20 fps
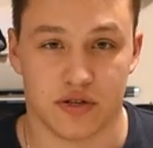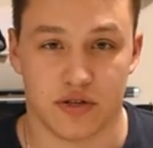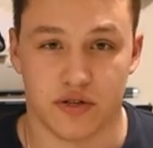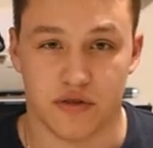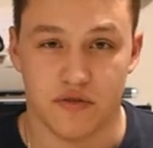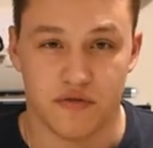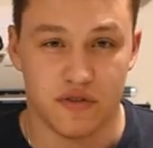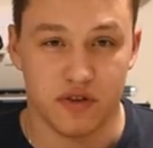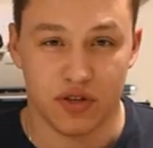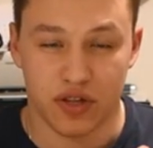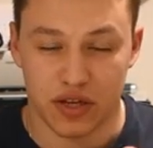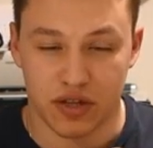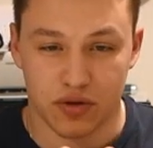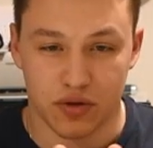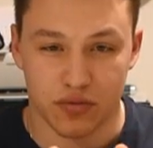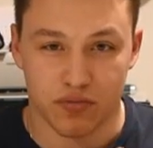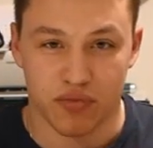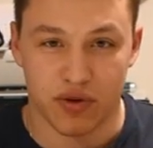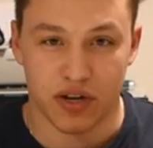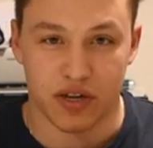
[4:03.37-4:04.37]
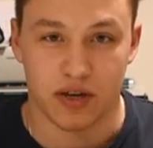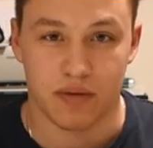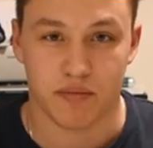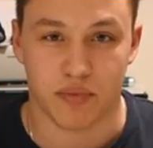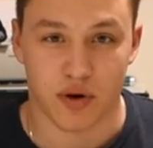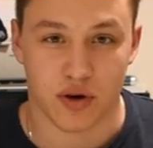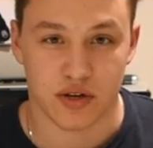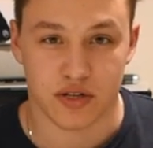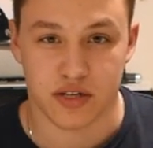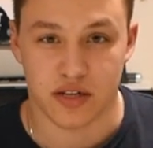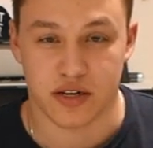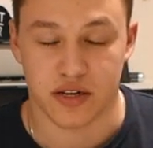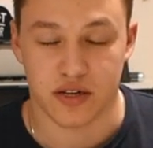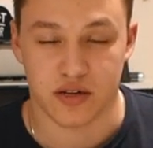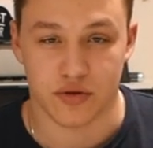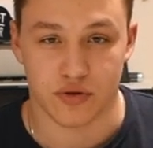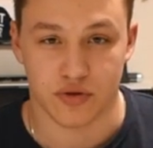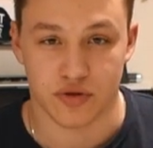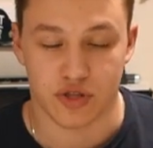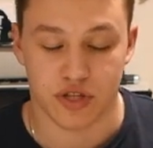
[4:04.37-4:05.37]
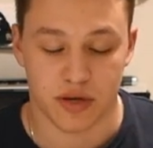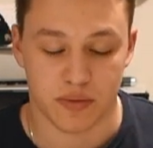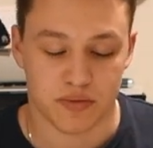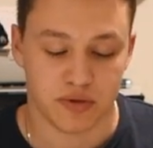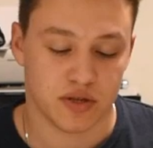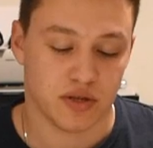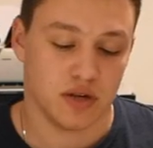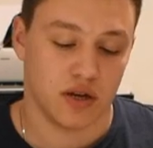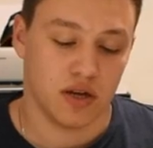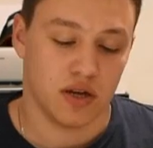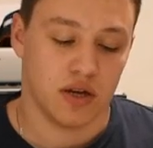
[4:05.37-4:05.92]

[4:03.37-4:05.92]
You feel like little breaking parts in it, little chips.